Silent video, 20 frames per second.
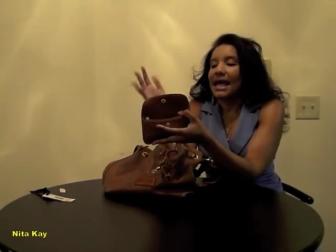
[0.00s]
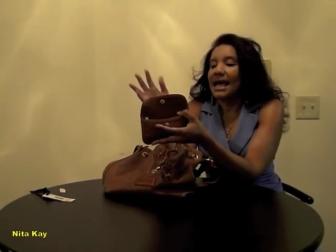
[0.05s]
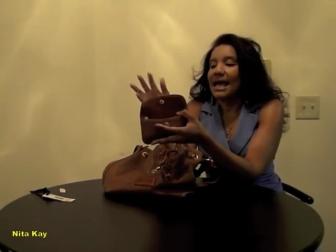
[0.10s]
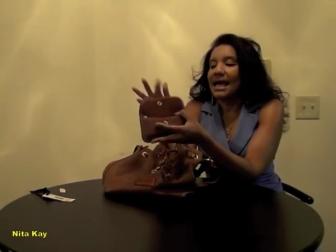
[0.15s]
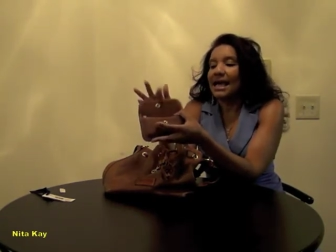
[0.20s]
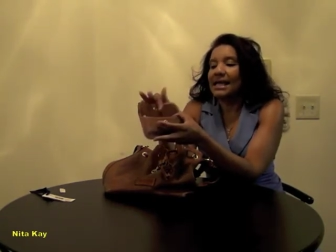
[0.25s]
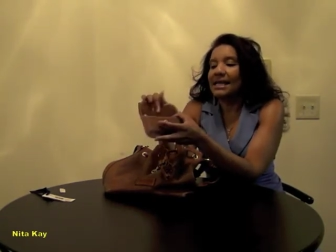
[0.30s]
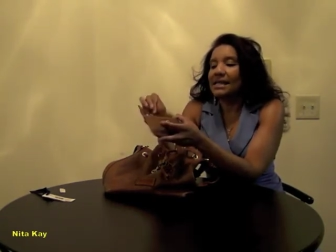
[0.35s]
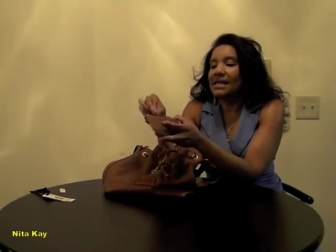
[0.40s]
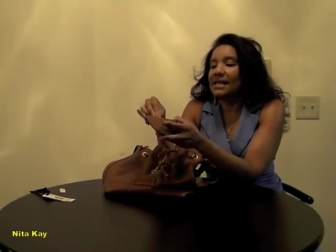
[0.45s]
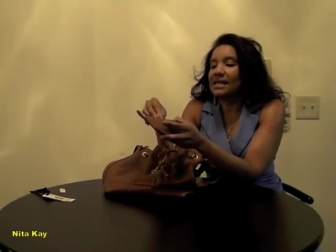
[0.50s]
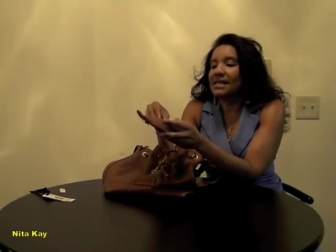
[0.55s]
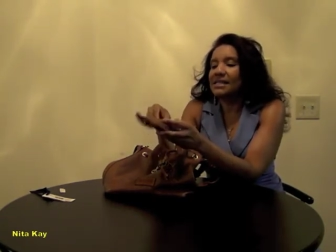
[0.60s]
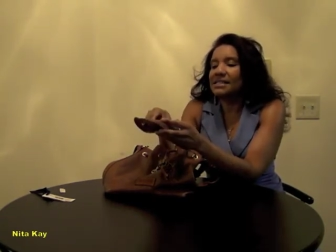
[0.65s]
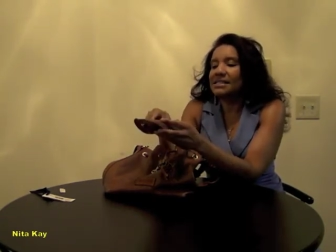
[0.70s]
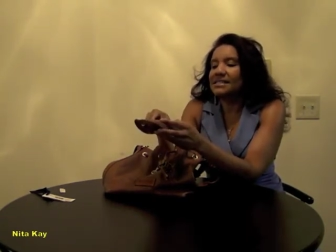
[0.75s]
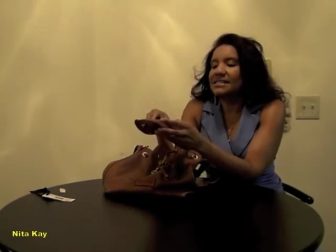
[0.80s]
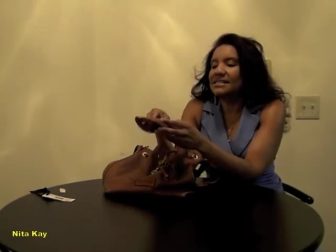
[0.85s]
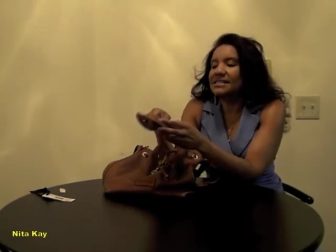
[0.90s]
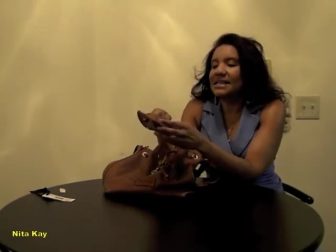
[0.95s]
And
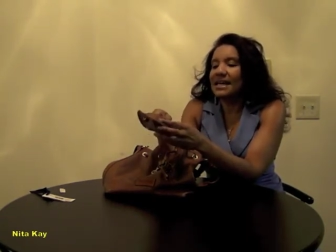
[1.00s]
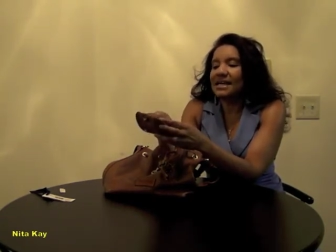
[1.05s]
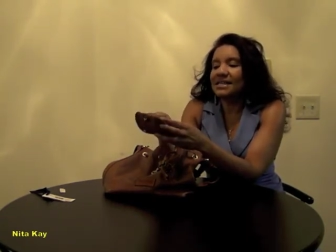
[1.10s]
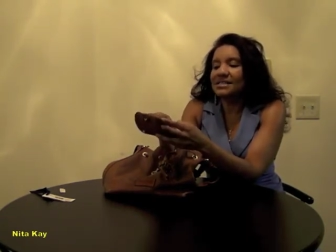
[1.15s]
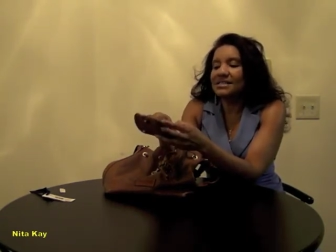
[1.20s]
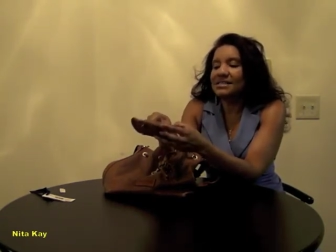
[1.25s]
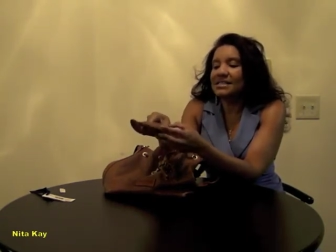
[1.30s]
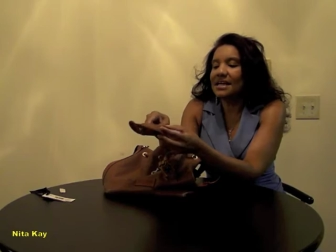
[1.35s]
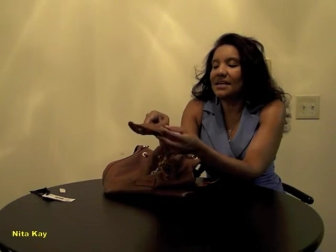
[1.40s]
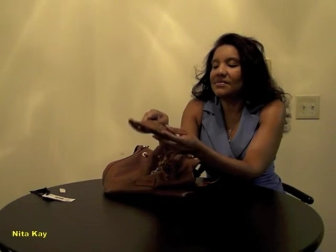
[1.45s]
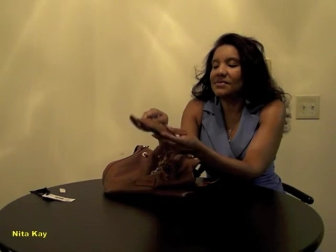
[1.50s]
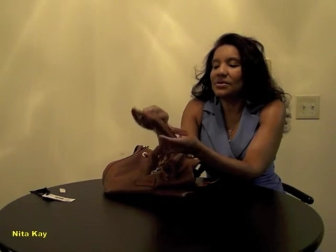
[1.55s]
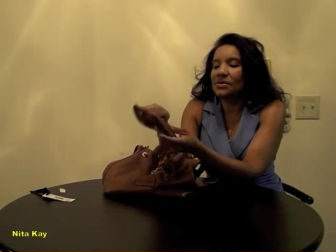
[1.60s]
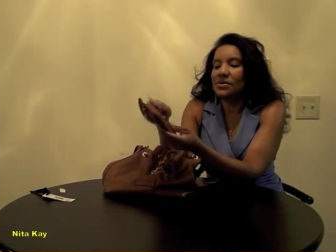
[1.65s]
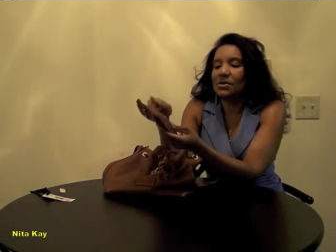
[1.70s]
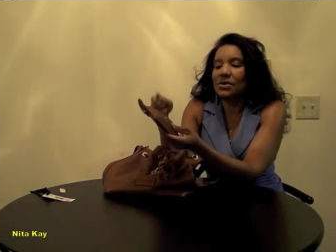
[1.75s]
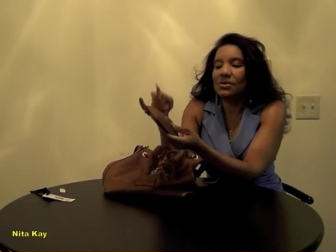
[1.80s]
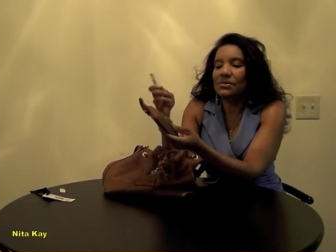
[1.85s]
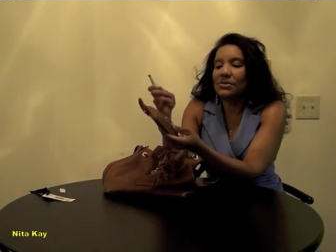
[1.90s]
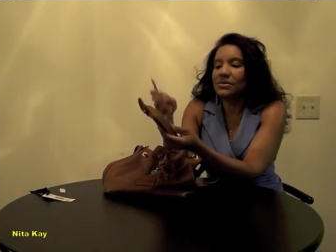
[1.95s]
I just have
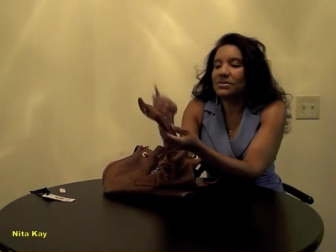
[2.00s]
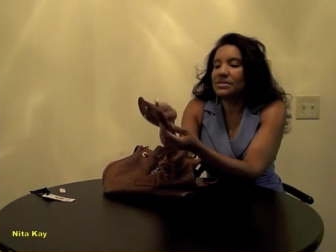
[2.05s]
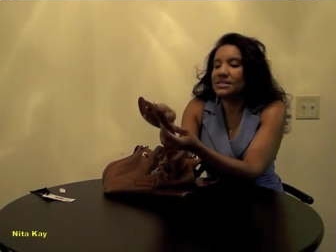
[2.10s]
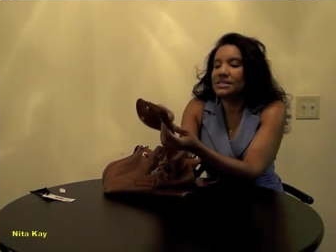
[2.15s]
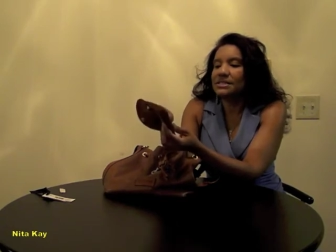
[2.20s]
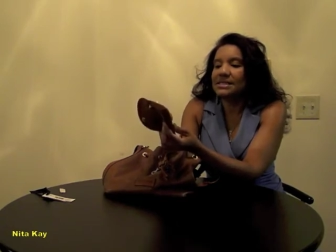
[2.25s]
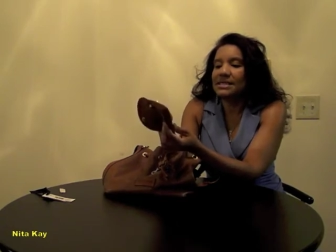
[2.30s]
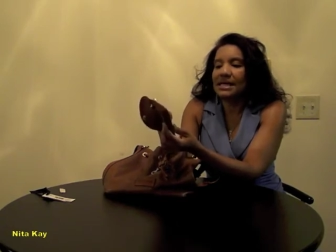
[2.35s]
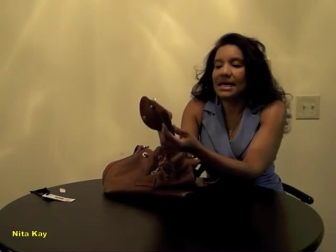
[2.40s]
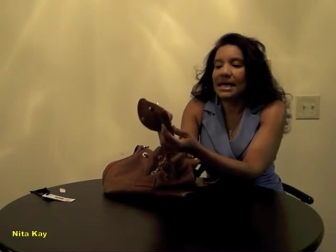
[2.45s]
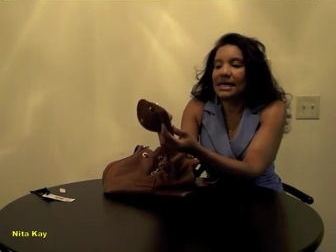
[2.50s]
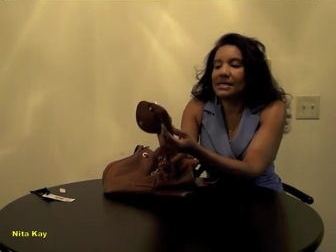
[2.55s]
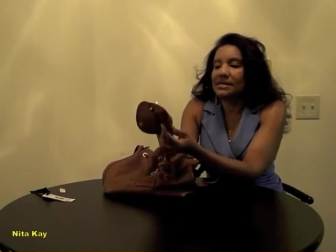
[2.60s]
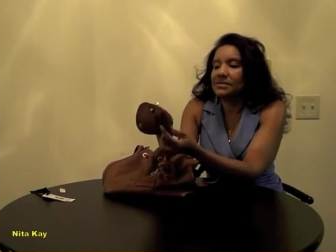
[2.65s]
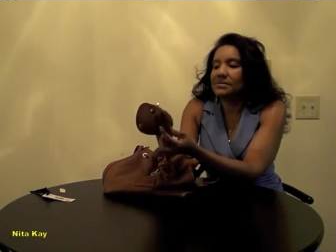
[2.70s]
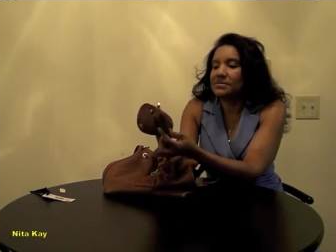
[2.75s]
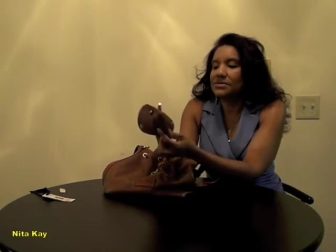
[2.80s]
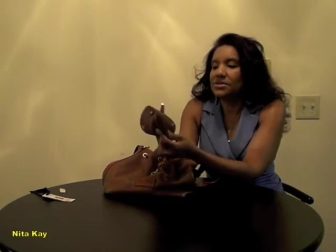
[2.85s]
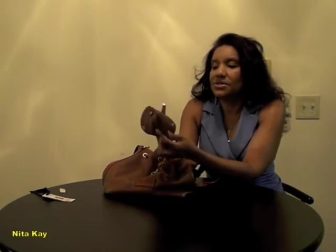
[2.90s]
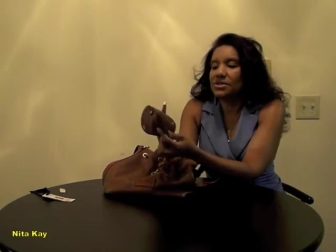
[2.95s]
little emergency
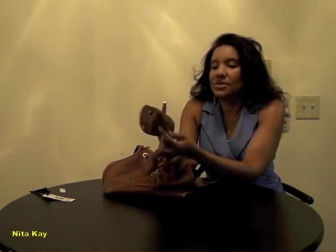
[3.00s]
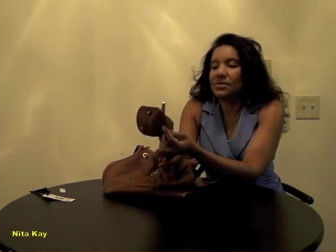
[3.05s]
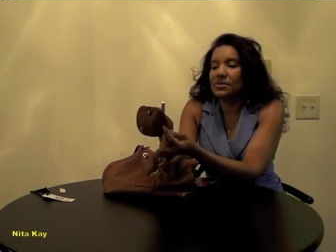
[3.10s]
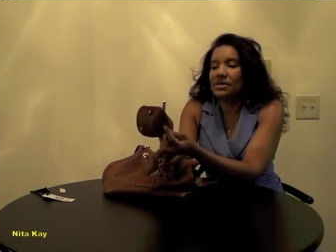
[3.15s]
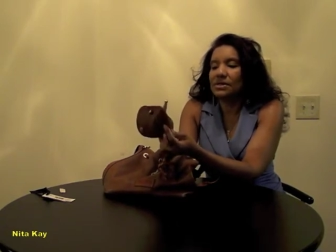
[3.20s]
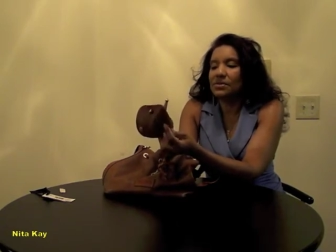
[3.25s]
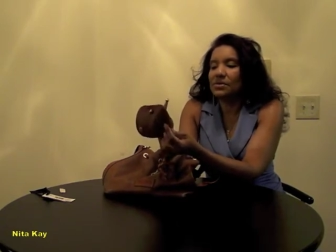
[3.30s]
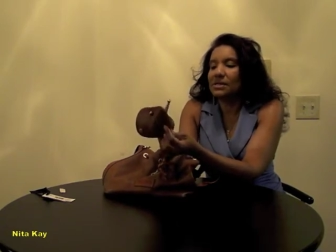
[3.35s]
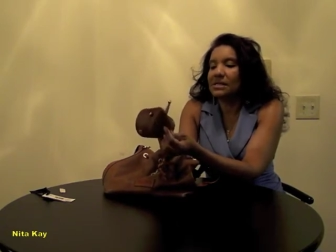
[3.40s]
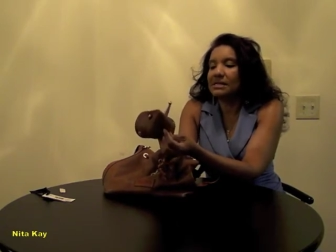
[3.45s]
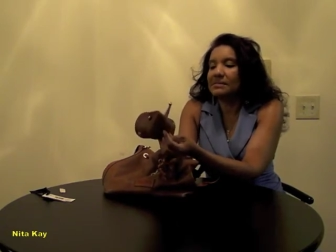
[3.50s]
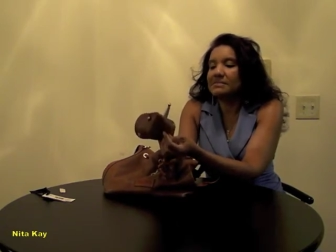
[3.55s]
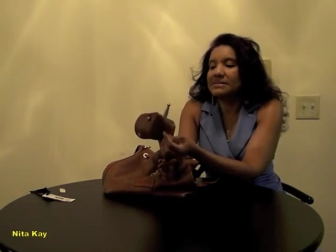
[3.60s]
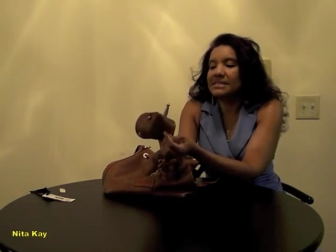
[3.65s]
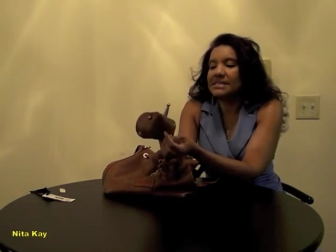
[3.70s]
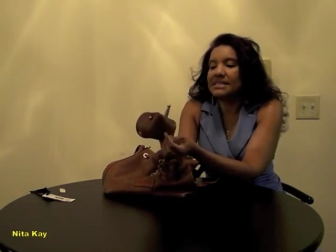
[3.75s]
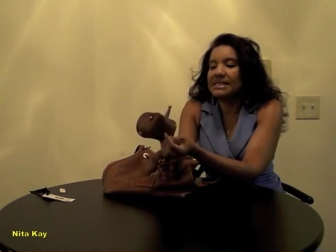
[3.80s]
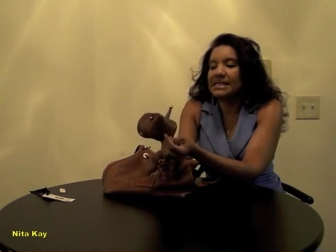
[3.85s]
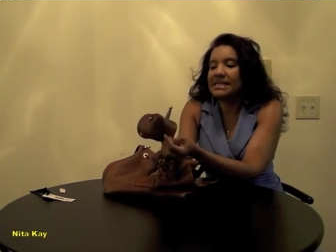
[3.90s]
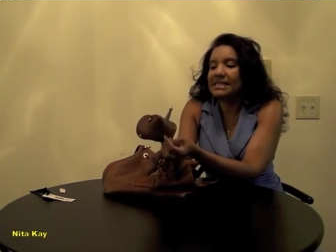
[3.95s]
items, you know, little
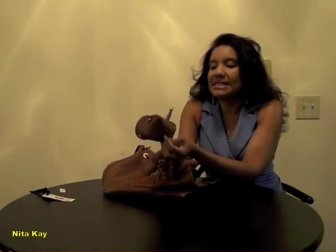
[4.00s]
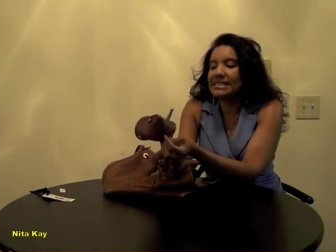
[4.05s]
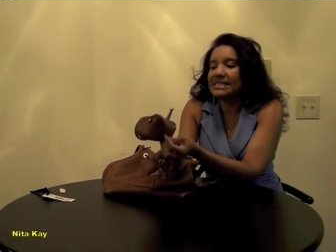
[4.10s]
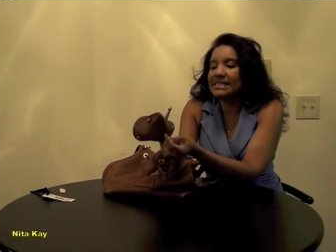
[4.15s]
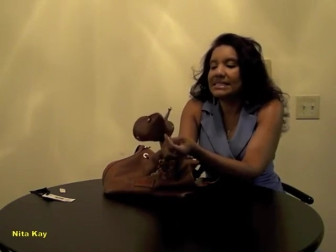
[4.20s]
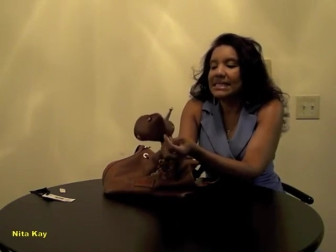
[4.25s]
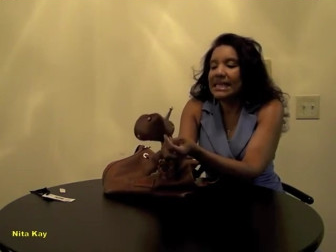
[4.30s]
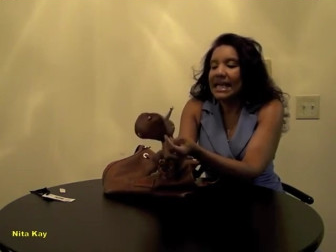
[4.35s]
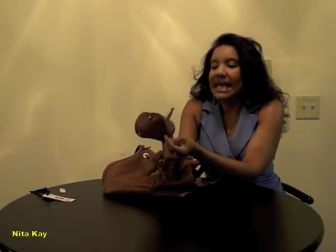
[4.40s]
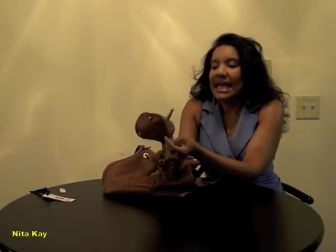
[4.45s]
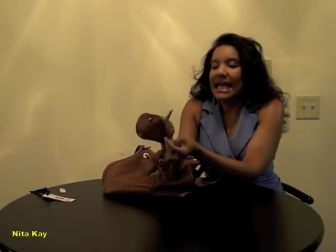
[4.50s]
lipsticks.